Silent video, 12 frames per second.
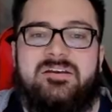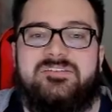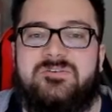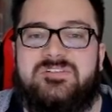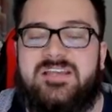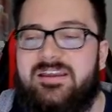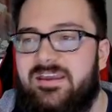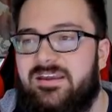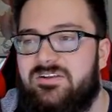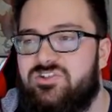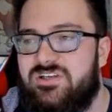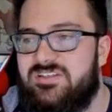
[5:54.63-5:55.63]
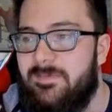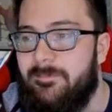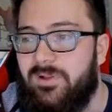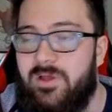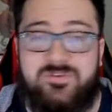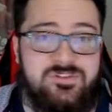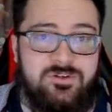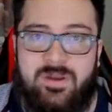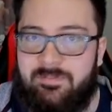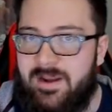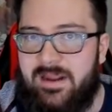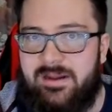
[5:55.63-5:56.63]
So Psychic just blows through
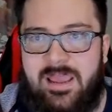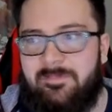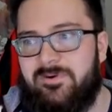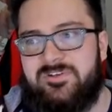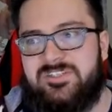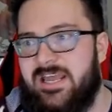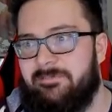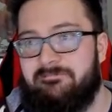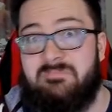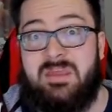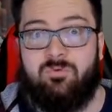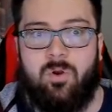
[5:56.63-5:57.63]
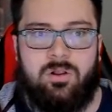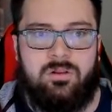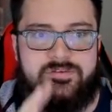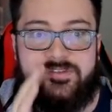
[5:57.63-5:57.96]
him. 98% Mineral.